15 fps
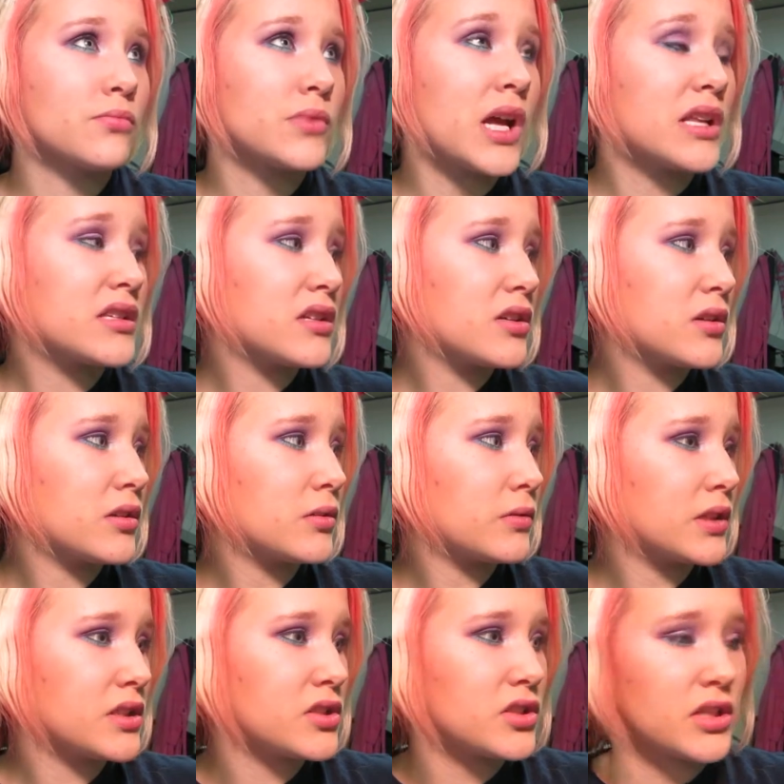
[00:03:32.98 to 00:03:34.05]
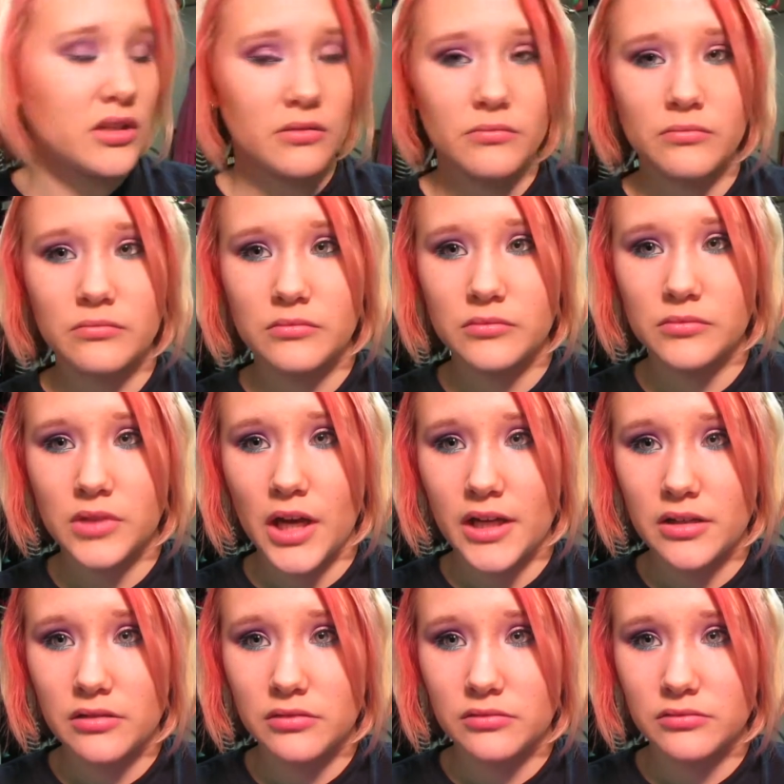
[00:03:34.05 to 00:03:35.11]
That's a good question. I
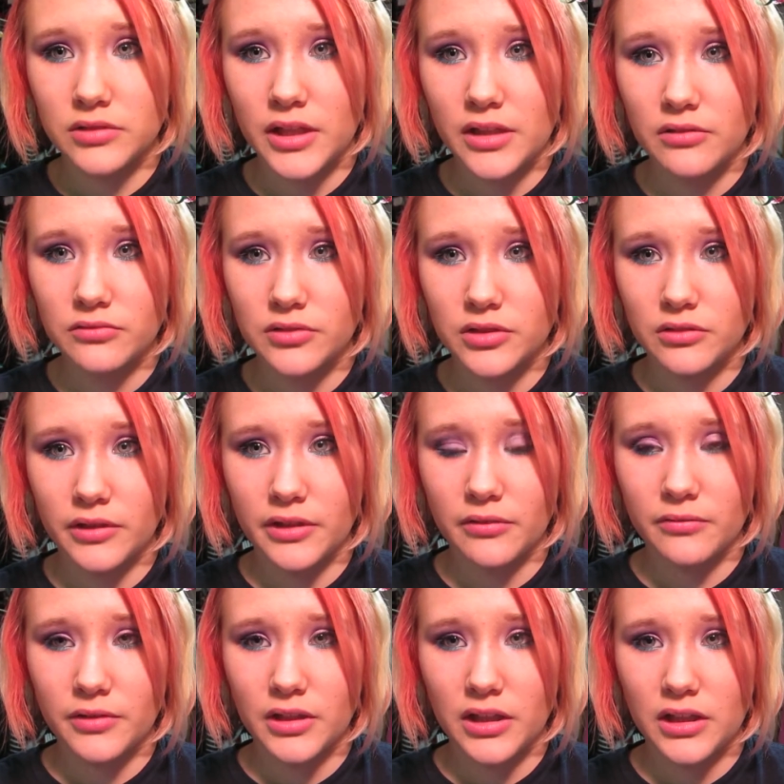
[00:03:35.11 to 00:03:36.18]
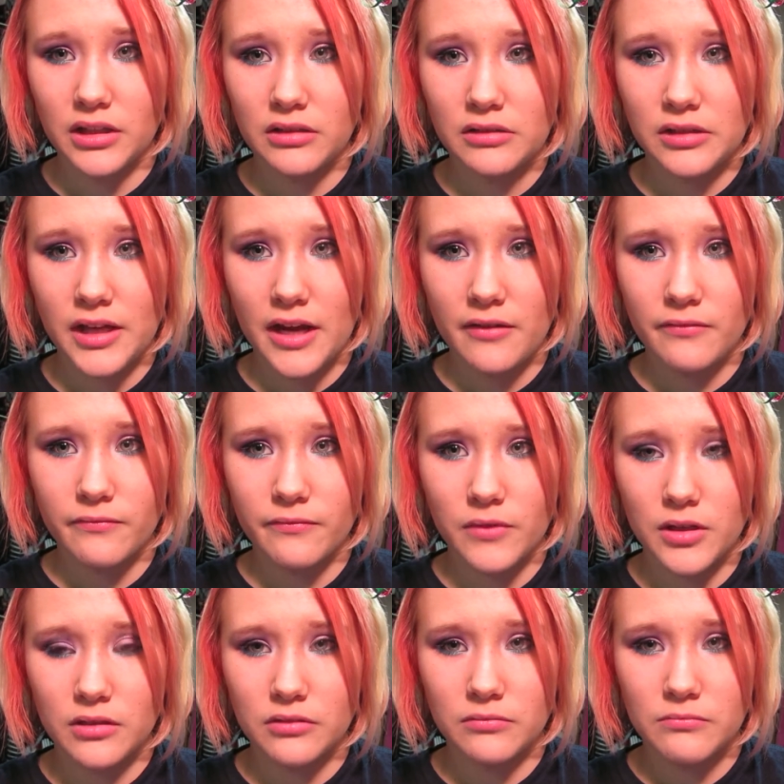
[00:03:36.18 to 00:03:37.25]
don't know. I don't really have
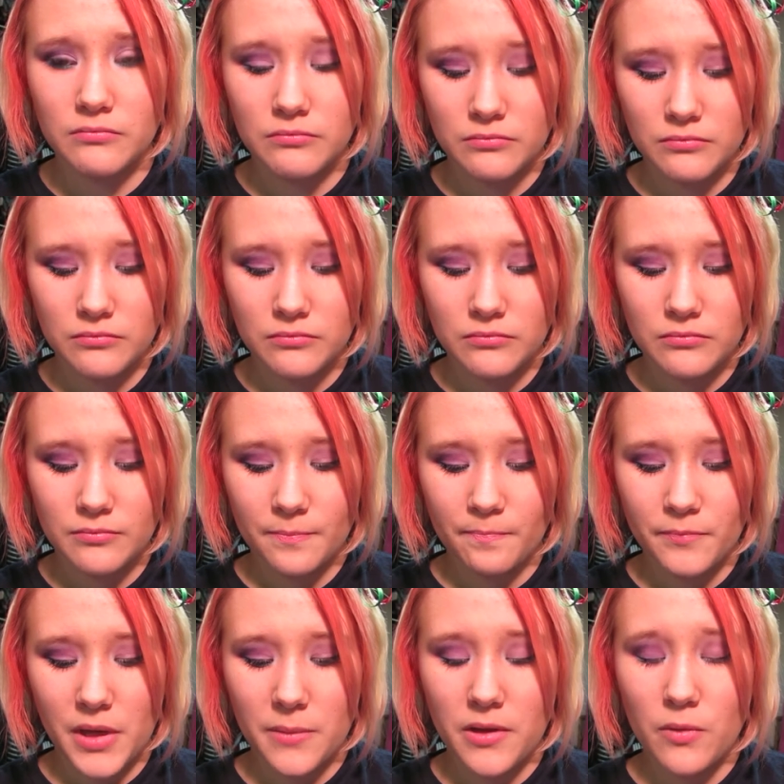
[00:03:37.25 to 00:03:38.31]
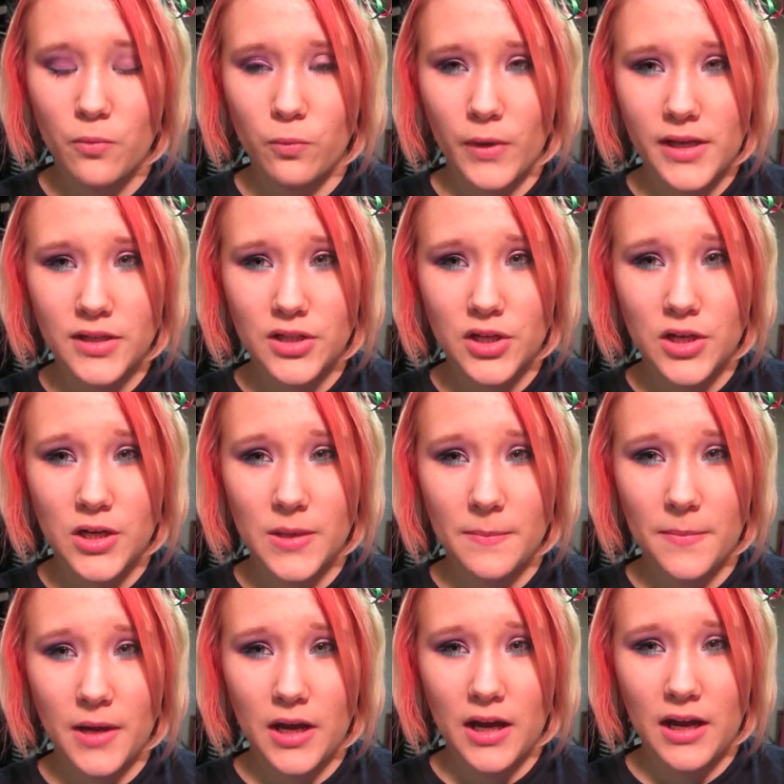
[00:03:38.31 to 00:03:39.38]
one. Maybe Winter
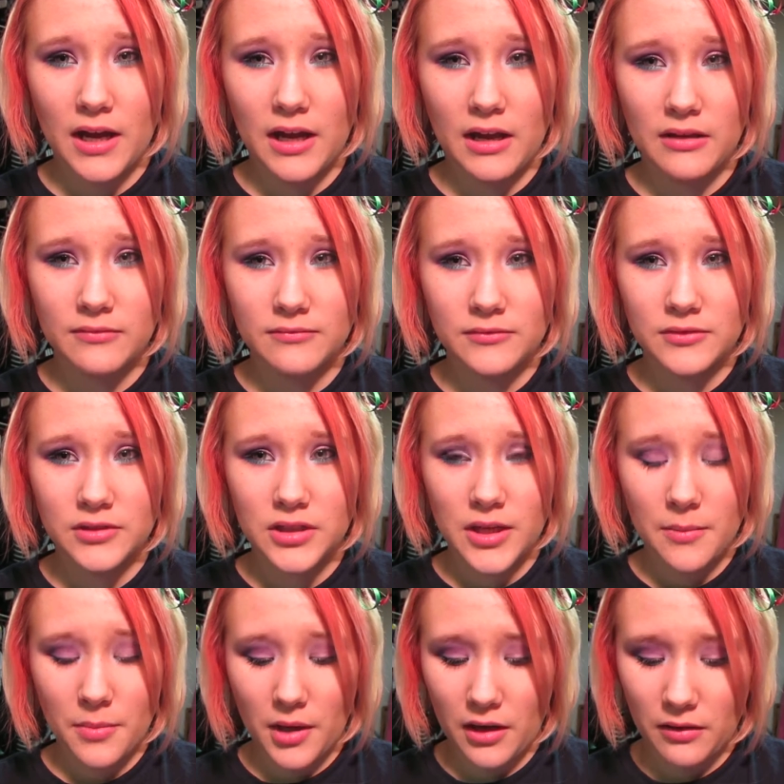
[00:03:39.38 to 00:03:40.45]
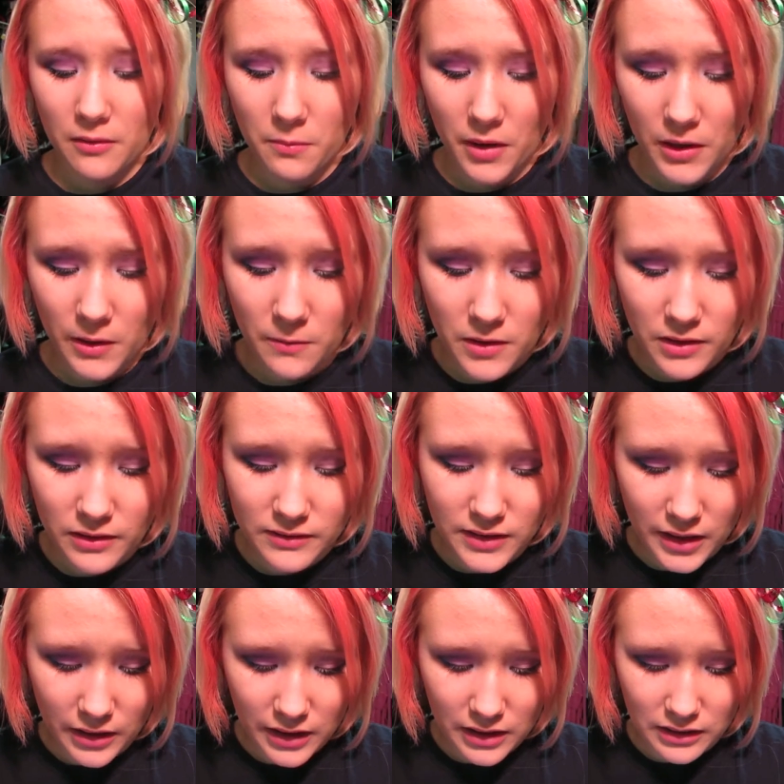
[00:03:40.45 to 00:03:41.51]
by Bath & Body Works.
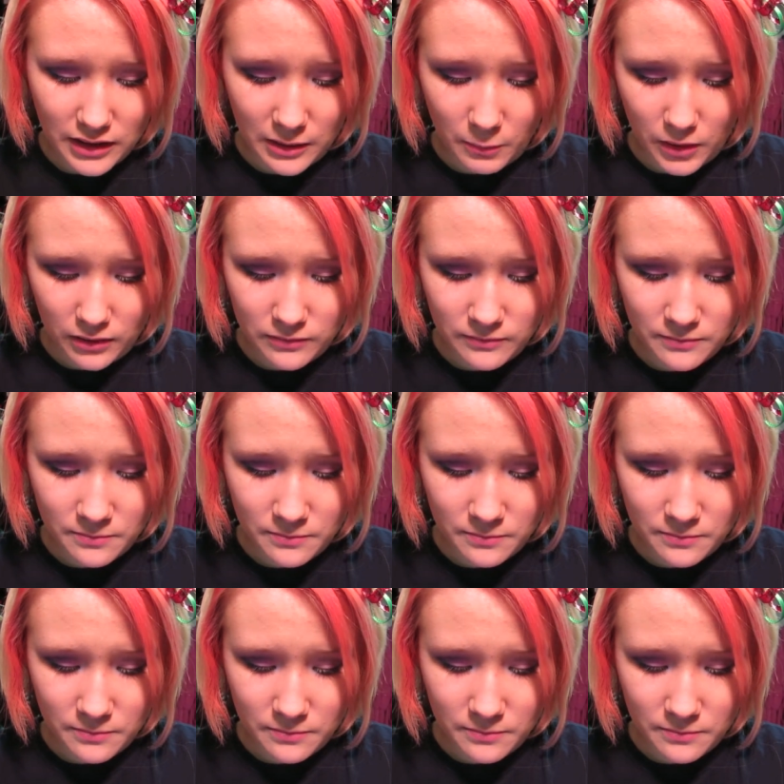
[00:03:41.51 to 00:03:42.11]
I like that one.